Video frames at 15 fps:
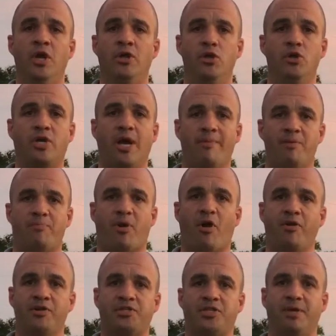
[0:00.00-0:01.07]
You come in
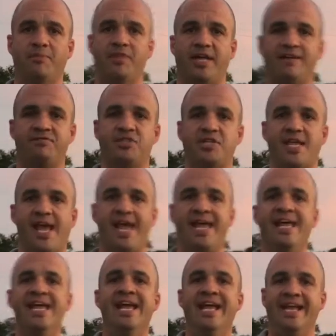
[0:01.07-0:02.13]
partnership with
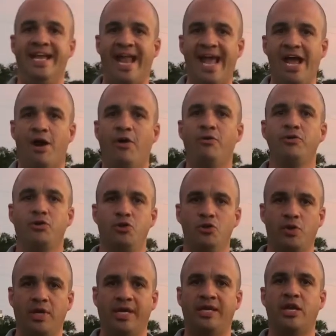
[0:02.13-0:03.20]
FCA. Now
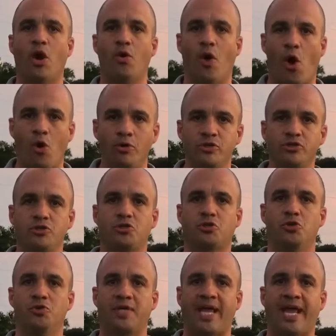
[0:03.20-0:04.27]
you can go onto the
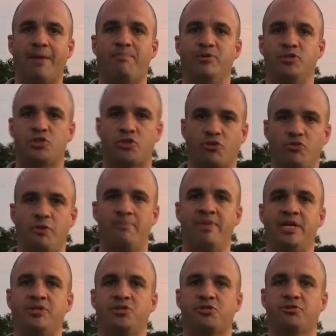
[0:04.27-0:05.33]
school campus through the
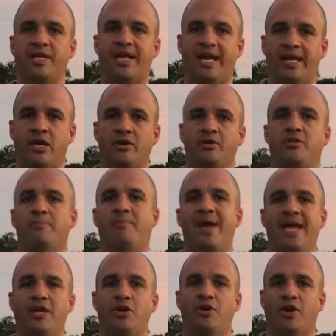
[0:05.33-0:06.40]
ministry and under the
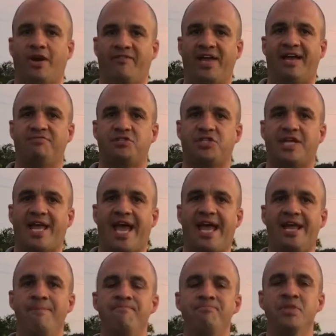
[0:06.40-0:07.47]
banner of
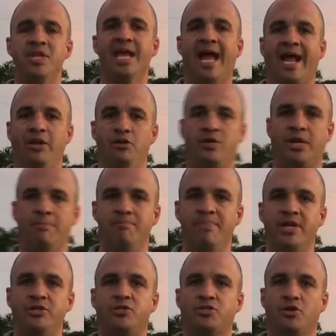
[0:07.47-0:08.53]
FCA, and you can
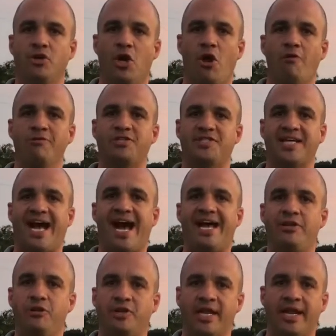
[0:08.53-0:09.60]
minister
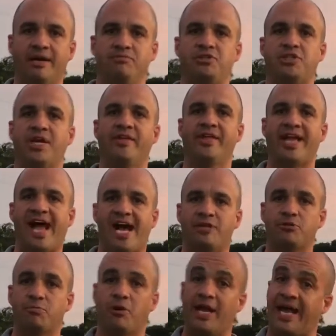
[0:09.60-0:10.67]
alongside, you can help share the
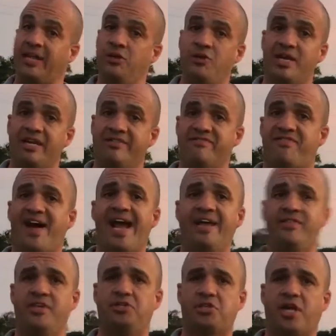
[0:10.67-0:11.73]
gospel, and you can
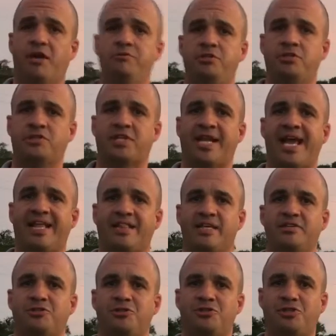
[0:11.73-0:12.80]
invite these coaches and
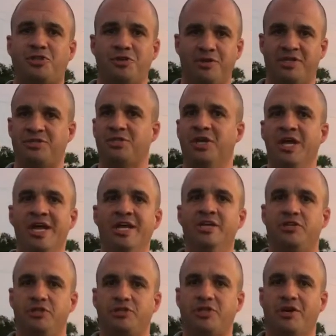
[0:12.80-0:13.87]
athletes and students
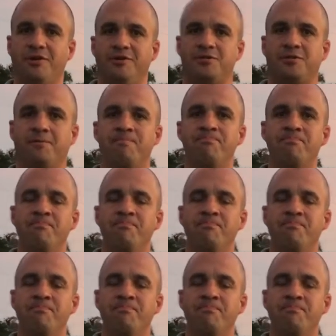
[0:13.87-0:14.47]
to church.